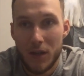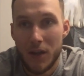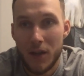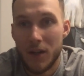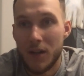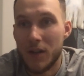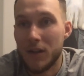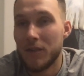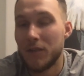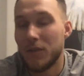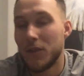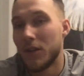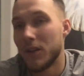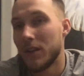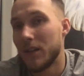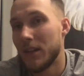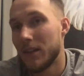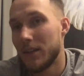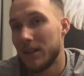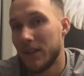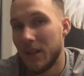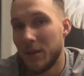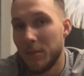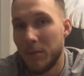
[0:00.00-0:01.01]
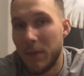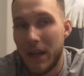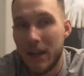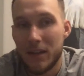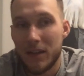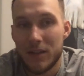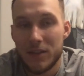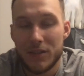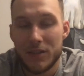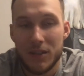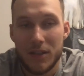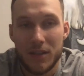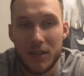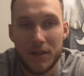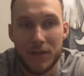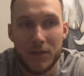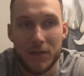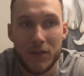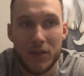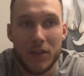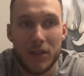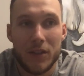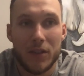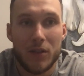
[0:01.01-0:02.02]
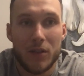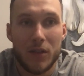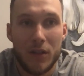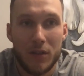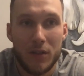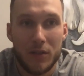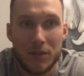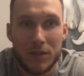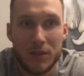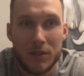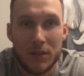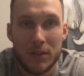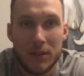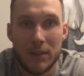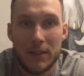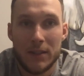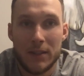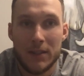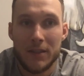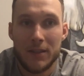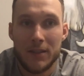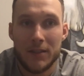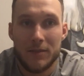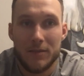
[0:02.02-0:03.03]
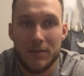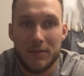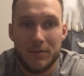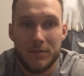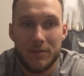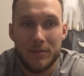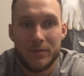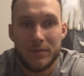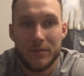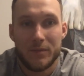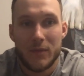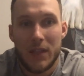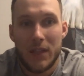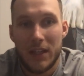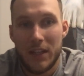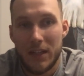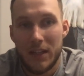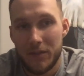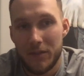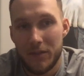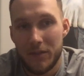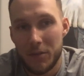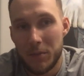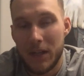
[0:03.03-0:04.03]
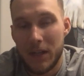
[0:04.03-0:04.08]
for the team manager, for the coach. Then everybody